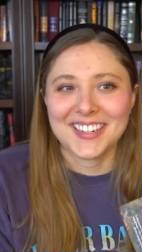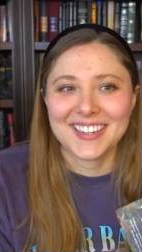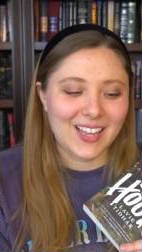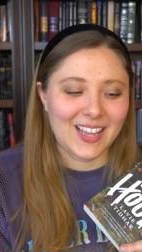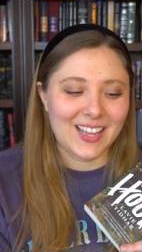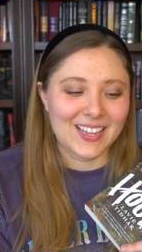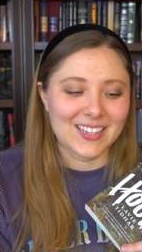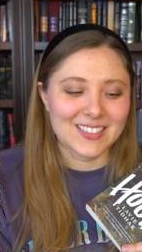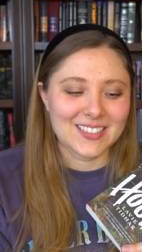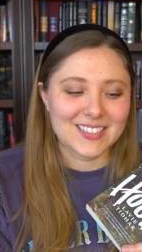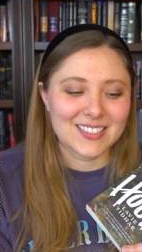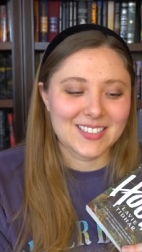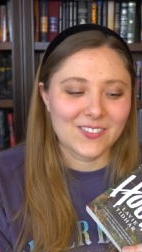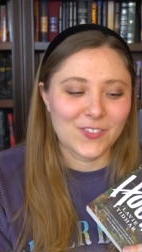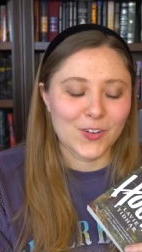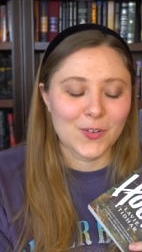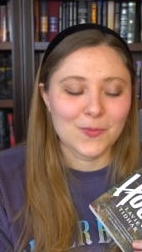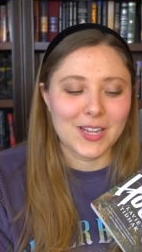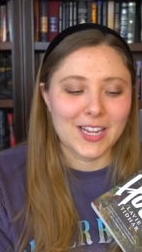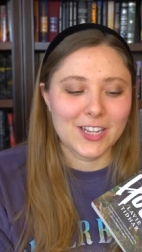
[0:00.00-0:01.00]
And
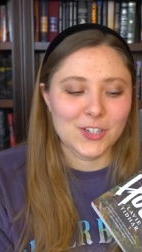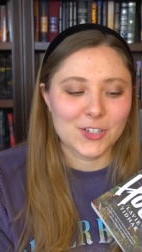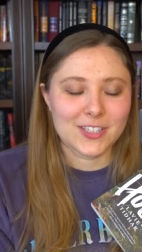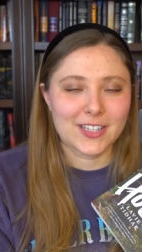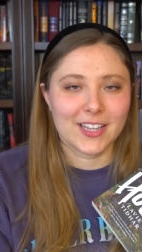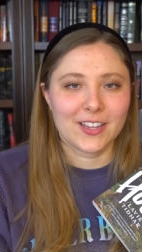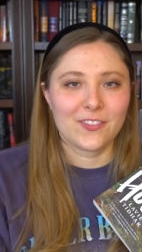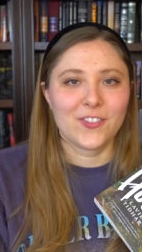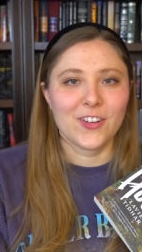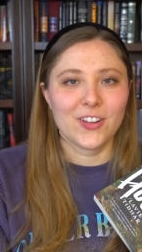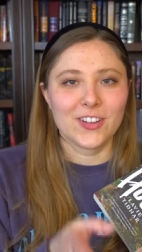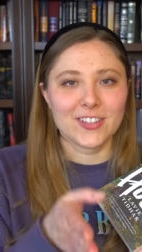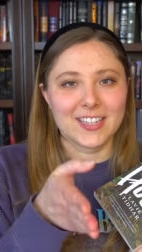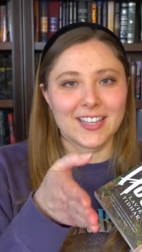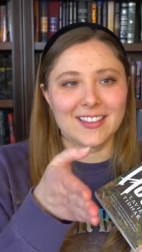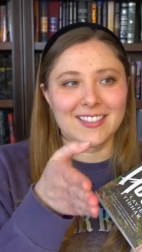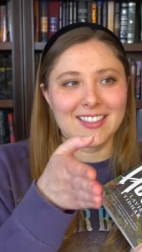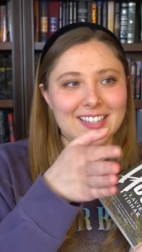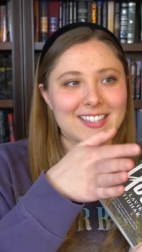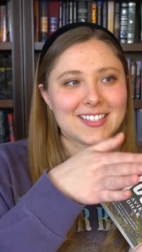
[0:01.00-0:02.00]
for me, it just like falls
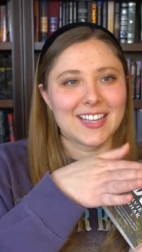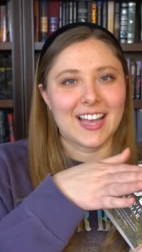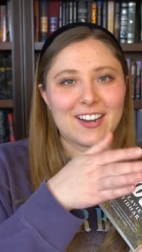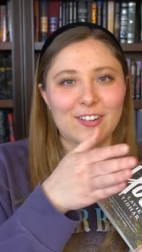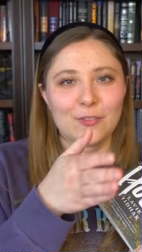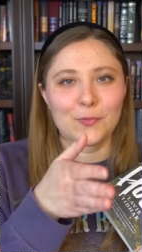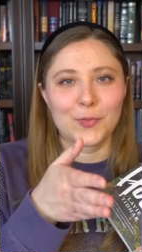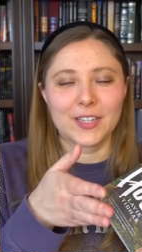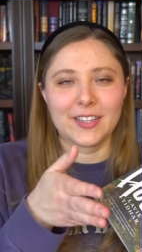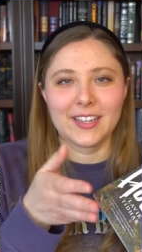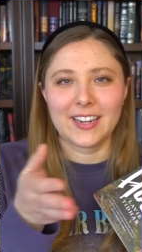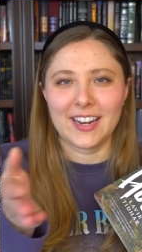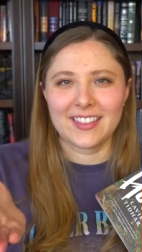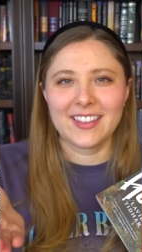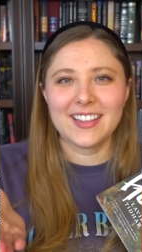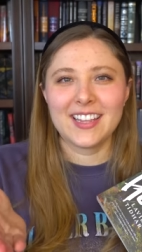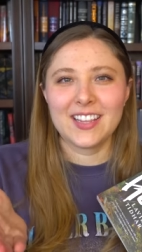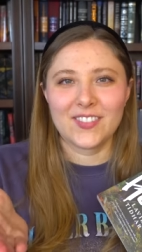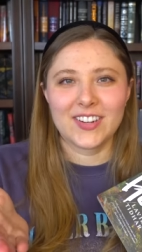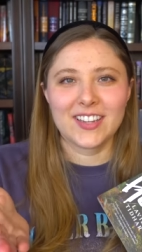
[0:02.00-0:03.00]
like this side of brilliant. I
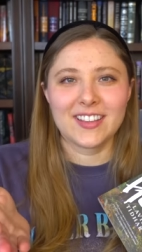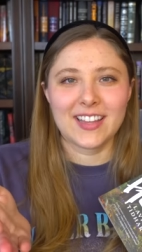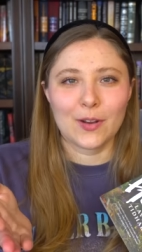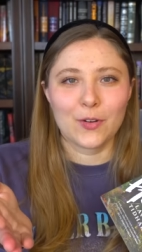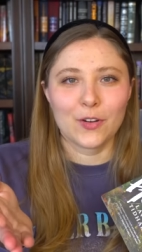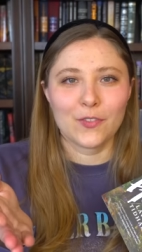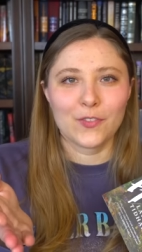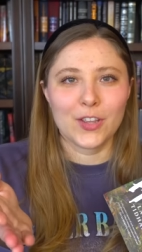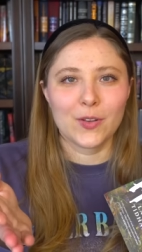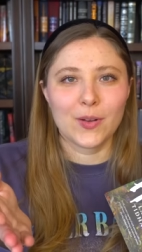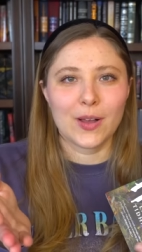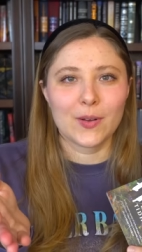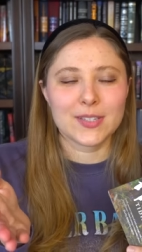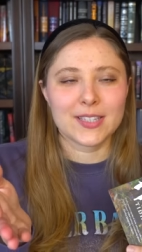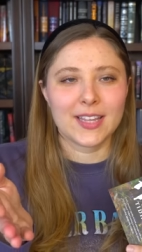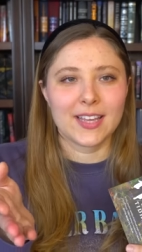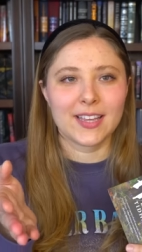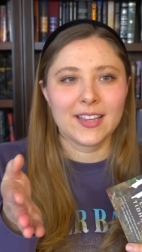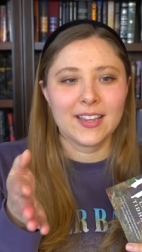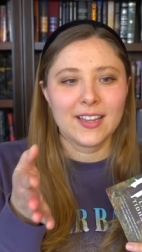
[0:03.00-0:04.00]
think even in that review, I was
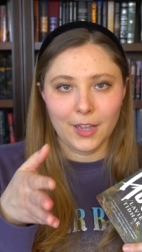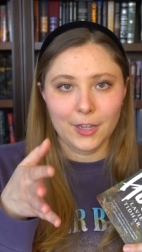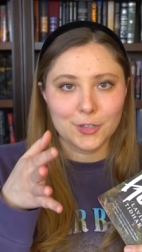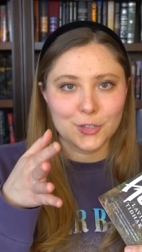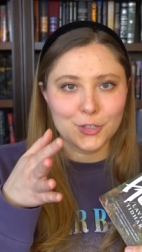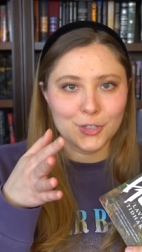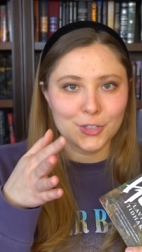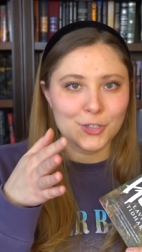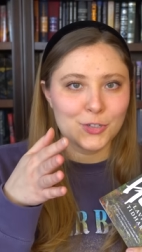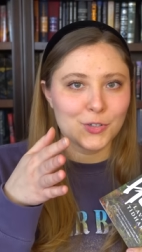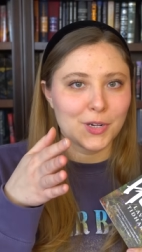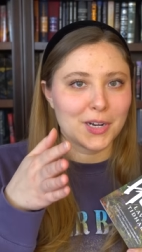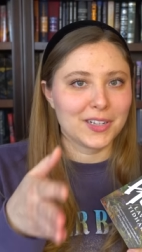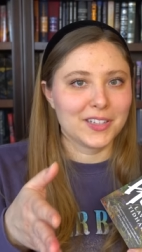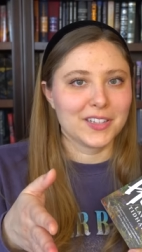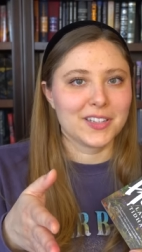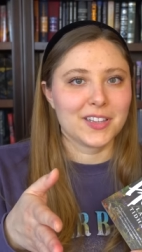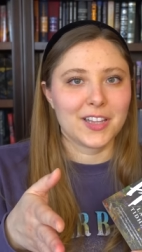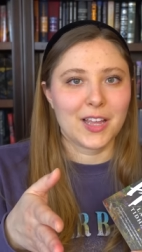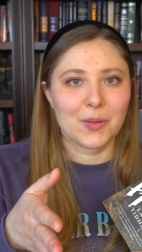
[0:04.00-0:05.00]
like, it's just
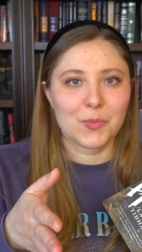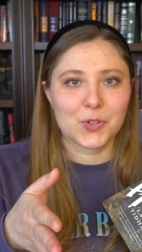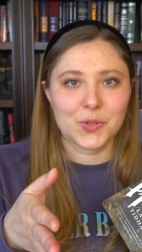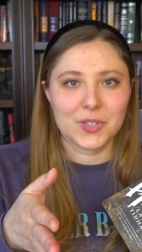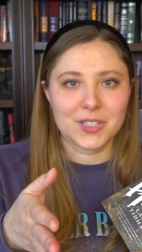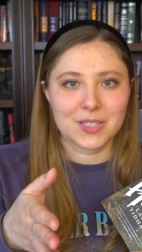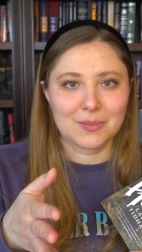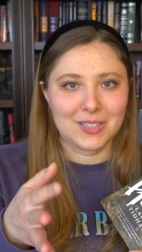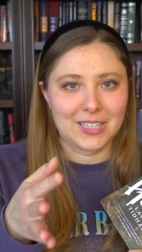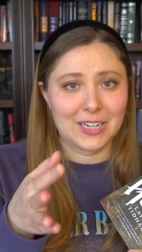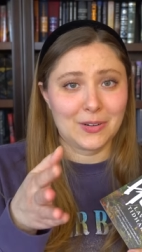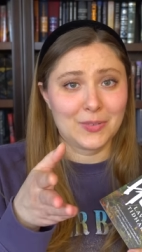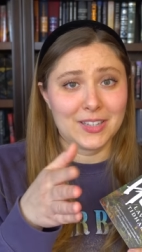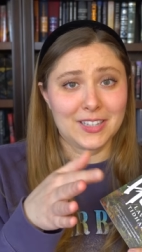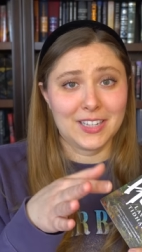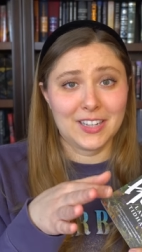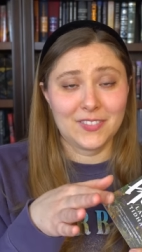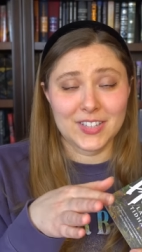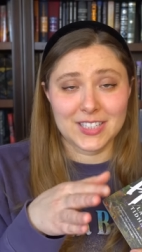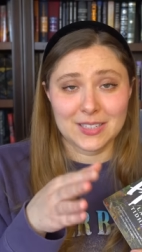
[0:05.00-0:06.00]
straddling the line between something that I would
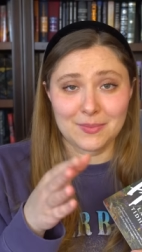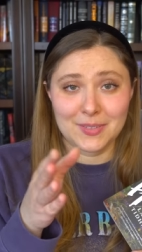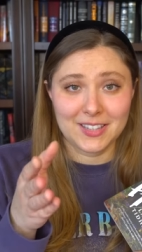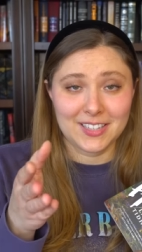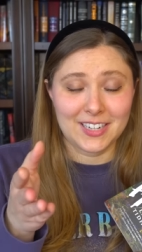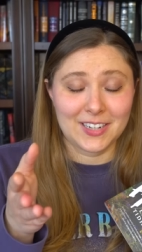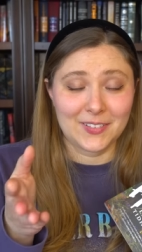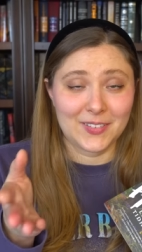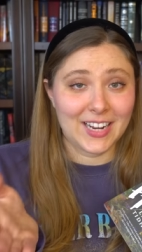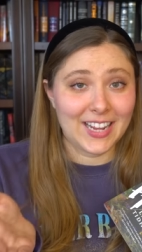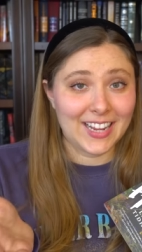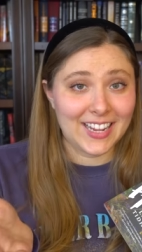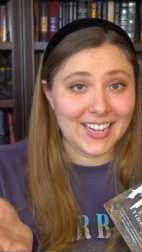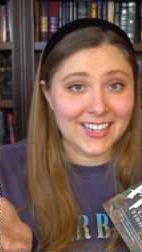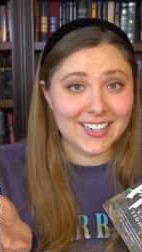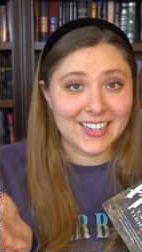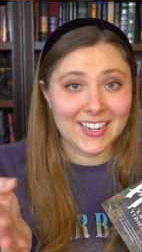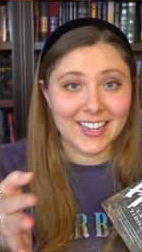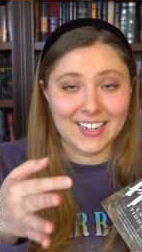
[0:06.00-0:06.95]
love and something that I would hate.